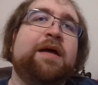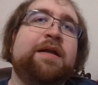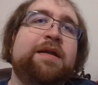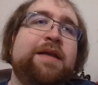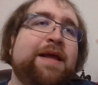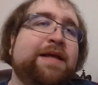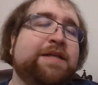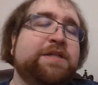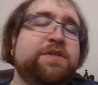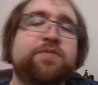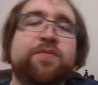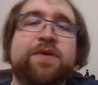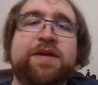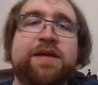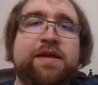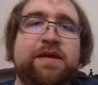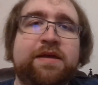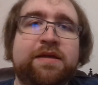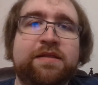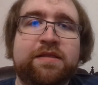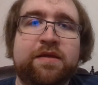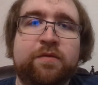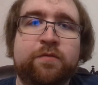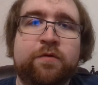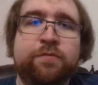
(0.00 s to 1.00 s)
next
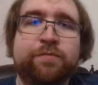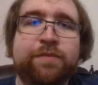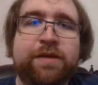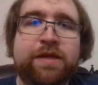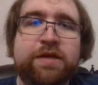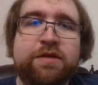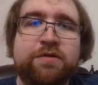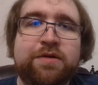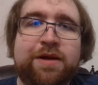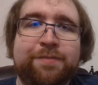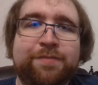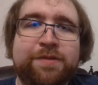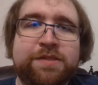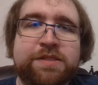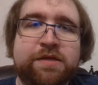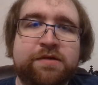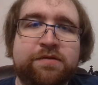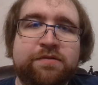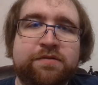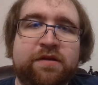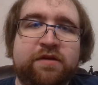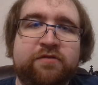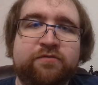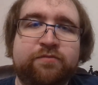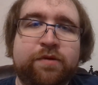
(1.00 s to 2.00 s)
week, there won't be a new
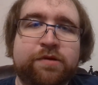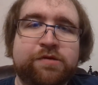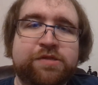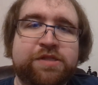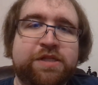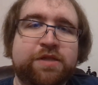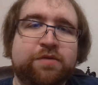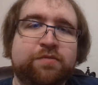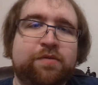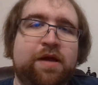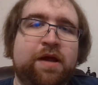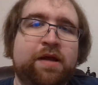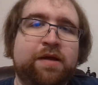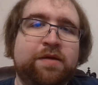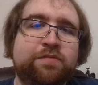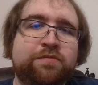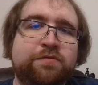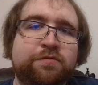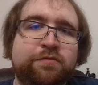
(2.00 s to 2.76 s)
episode of Bocchi The Rock.